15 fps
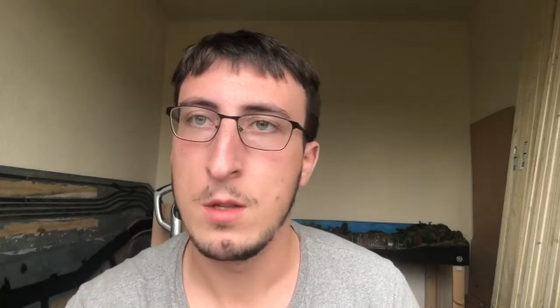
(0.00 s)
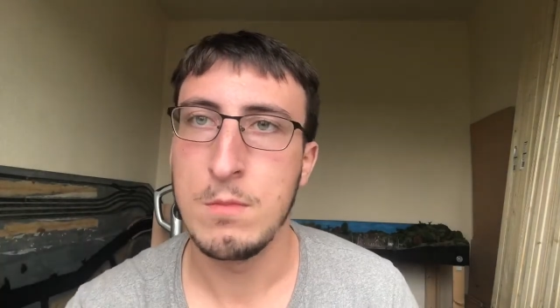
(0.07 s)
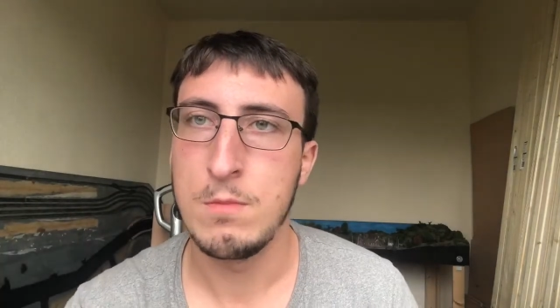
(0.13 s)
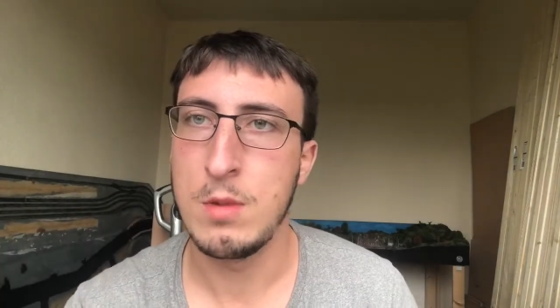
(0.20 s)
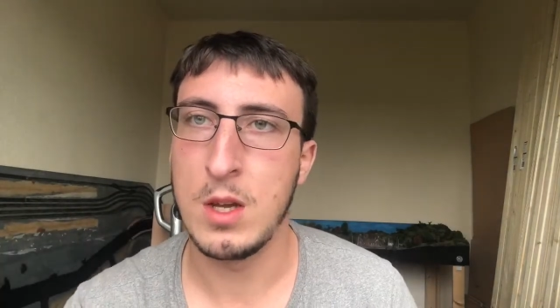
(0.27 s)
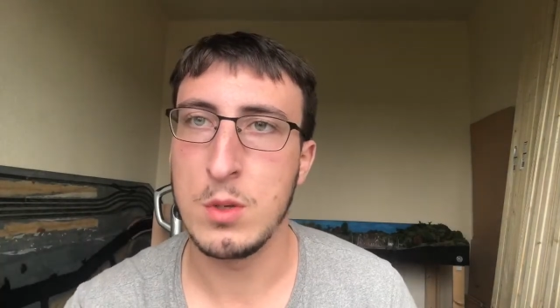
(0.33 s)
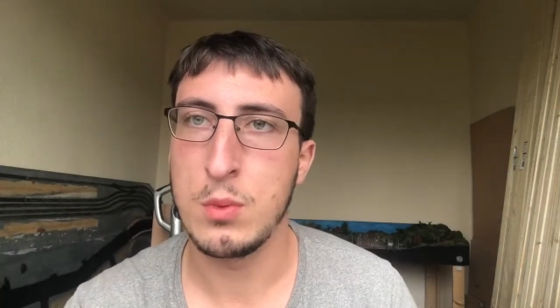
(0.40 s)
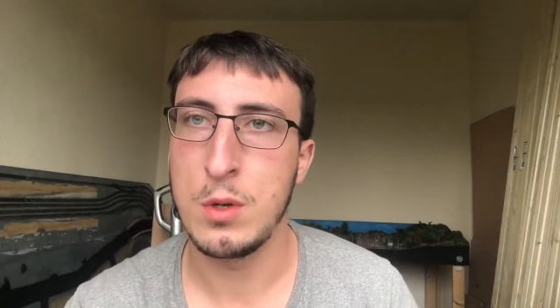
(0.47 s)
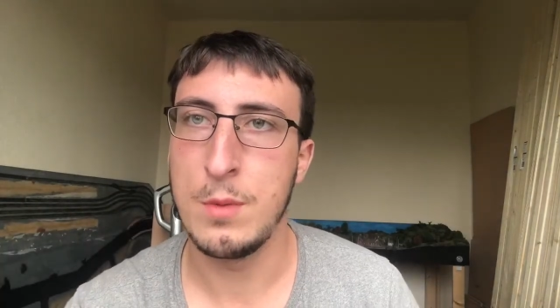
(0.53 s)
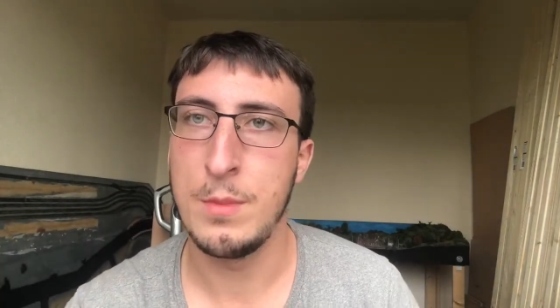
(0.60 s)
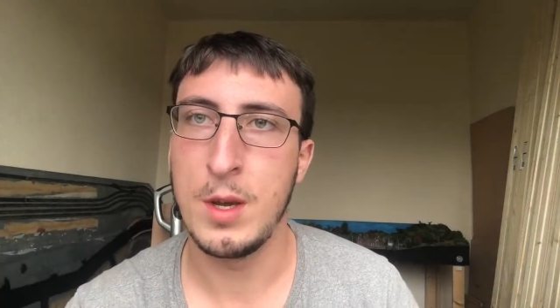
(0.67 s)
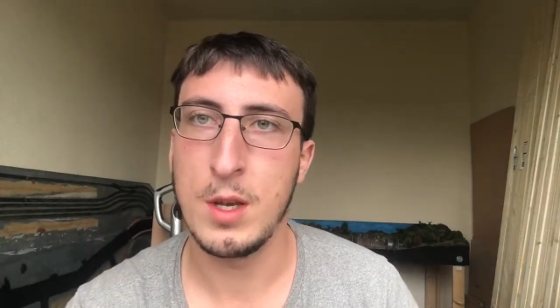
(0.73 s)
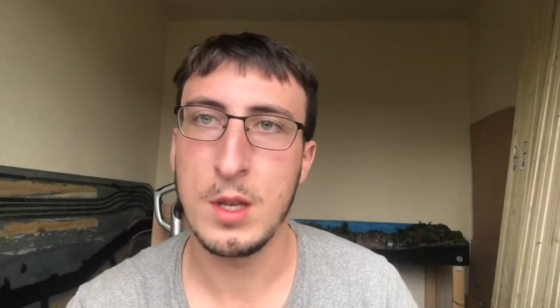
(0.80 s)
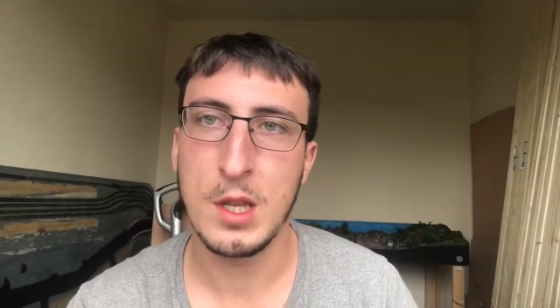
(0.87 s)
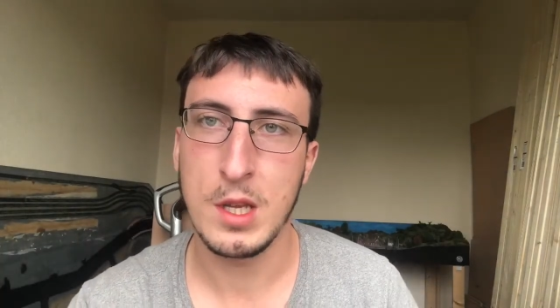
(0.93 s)
That's one of the
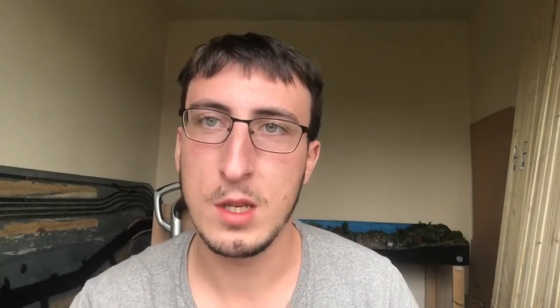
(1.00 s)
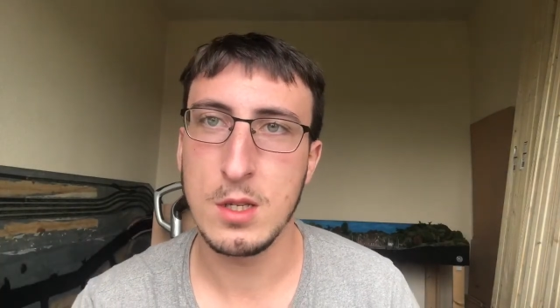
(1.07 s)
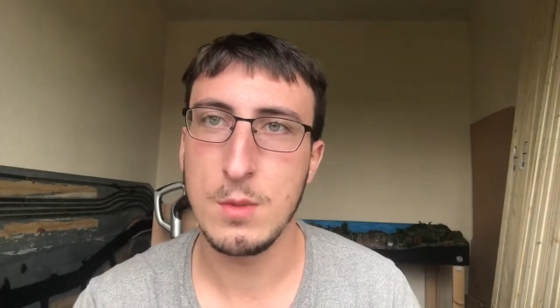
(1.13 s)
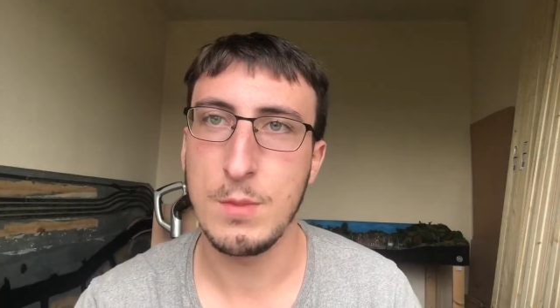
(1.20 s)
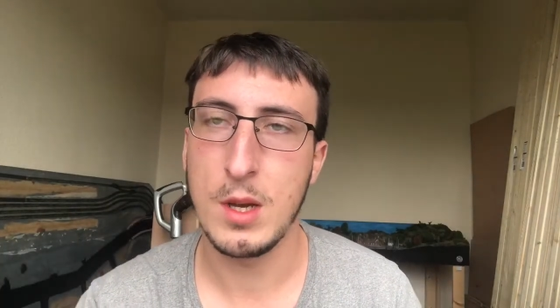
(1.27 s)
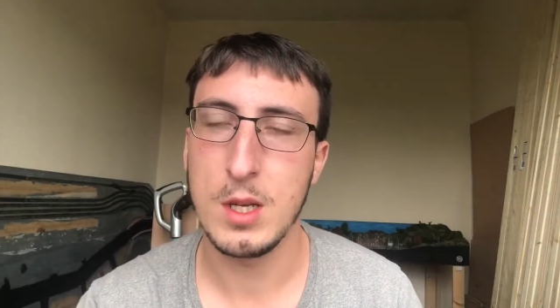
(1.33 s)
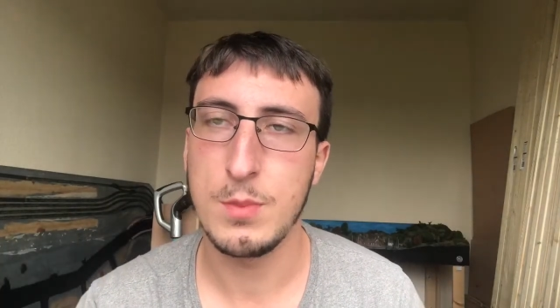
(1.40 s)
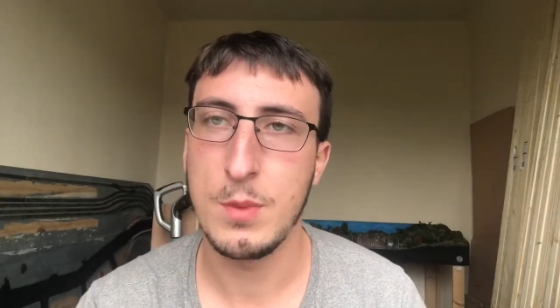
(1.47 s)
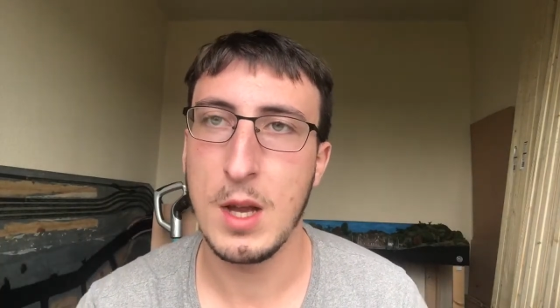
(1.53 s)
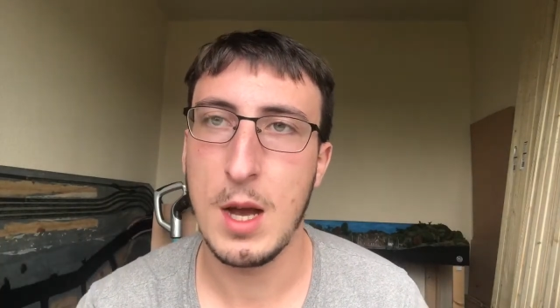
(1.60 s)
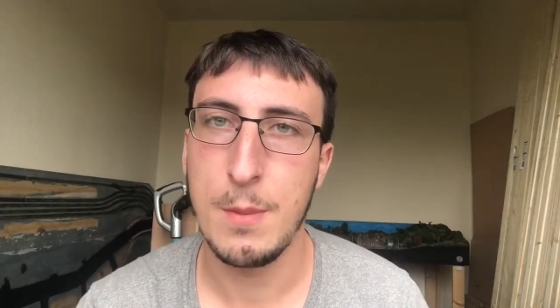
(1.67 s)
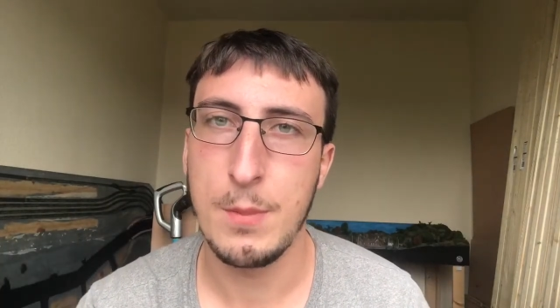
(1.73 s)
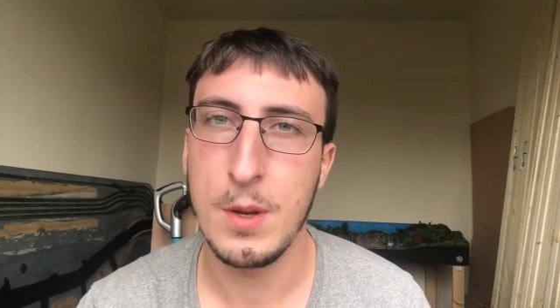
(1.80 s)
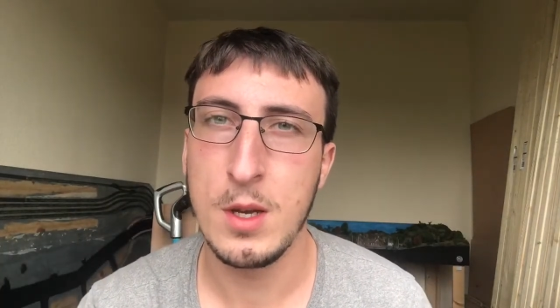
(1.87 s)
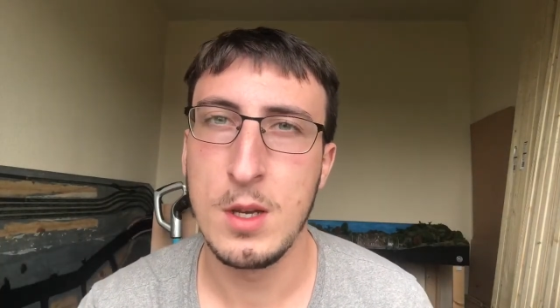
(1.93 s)
main things that makes me
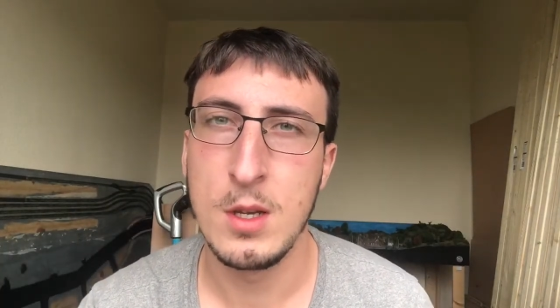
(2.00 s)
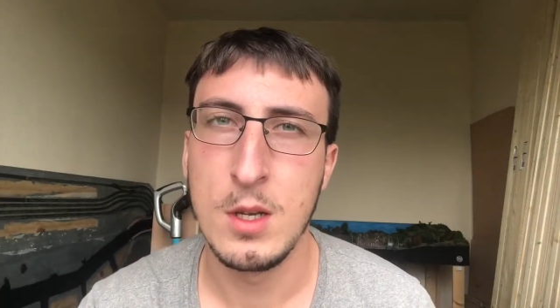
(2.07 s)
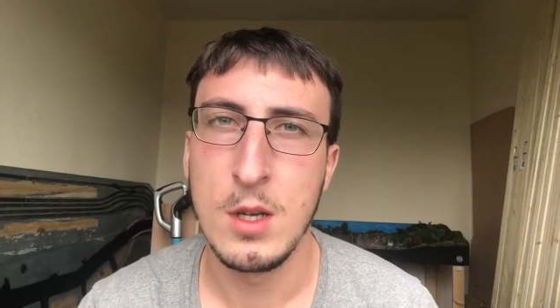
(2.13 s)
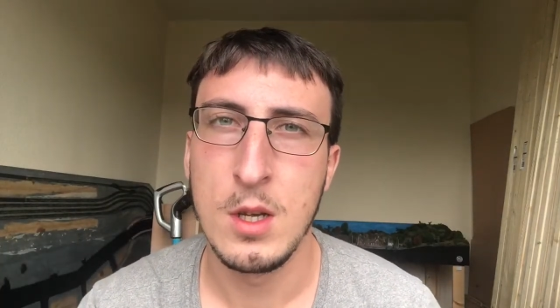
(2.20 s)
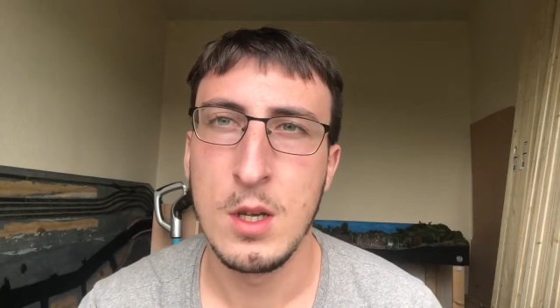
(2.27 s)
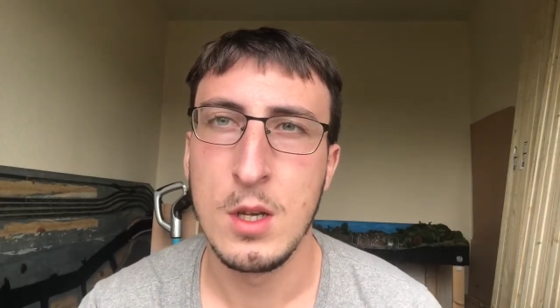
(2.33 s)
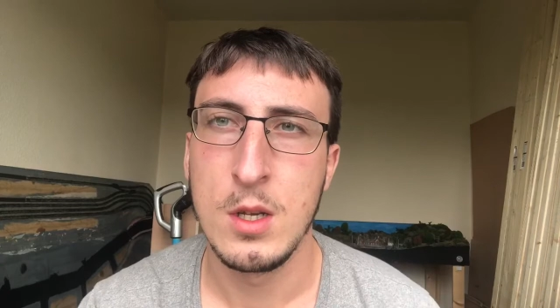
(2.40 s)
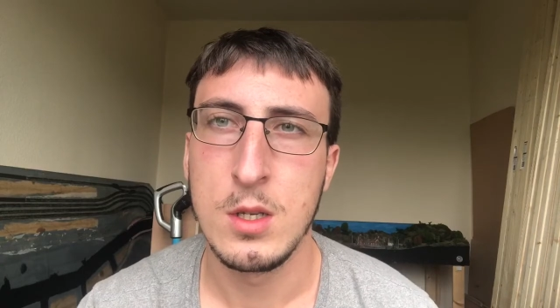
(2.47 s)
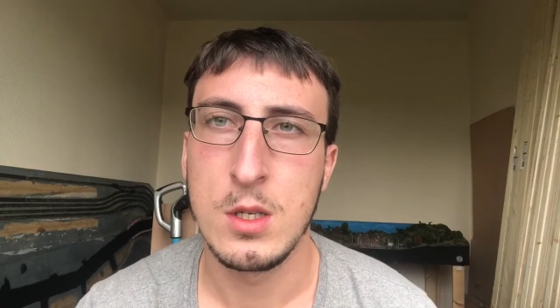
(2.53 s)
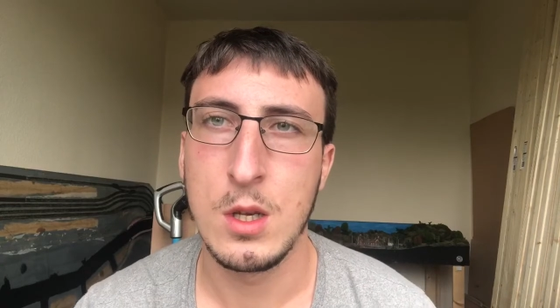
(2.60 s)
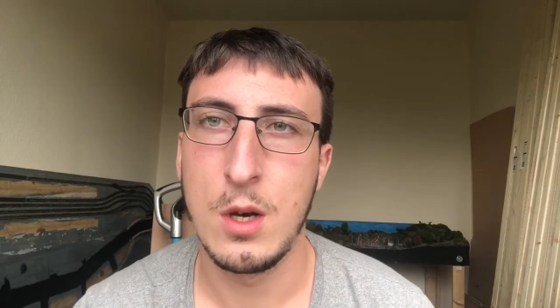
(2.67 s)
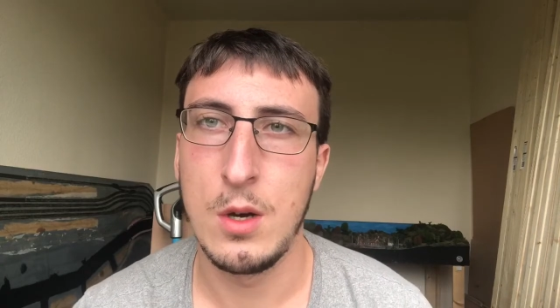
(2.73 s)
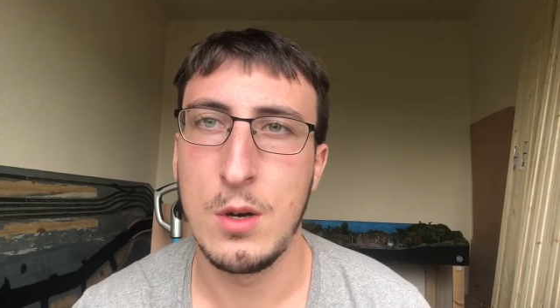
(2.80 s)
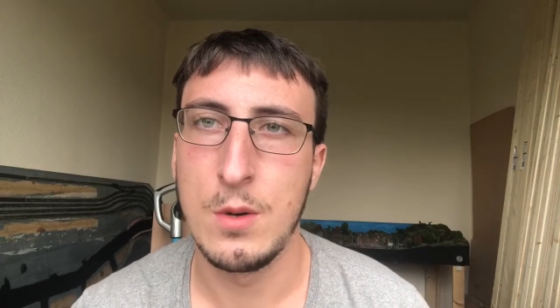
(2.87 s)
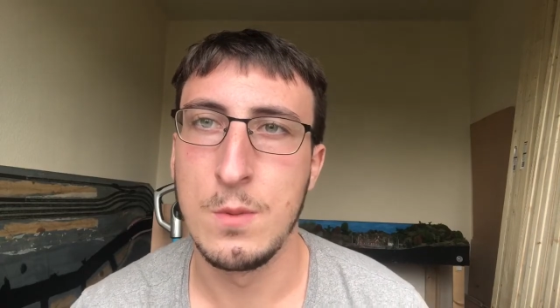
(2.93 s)
happy.
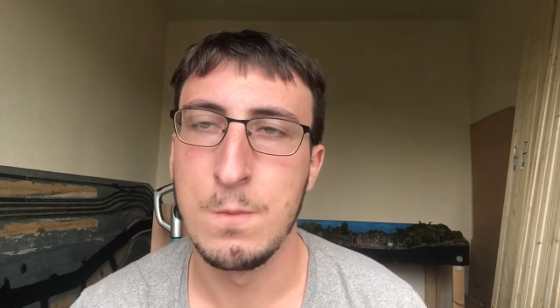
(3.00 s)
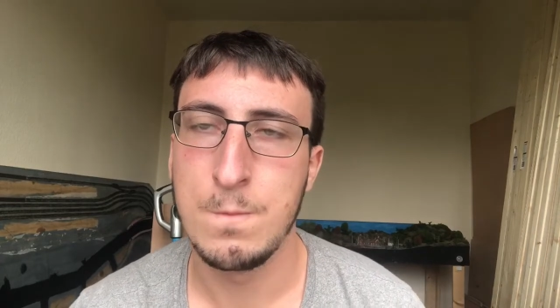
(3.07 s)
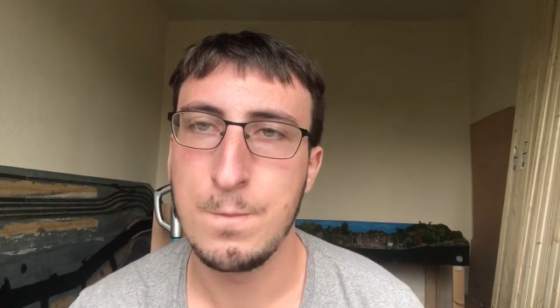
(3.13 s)
So,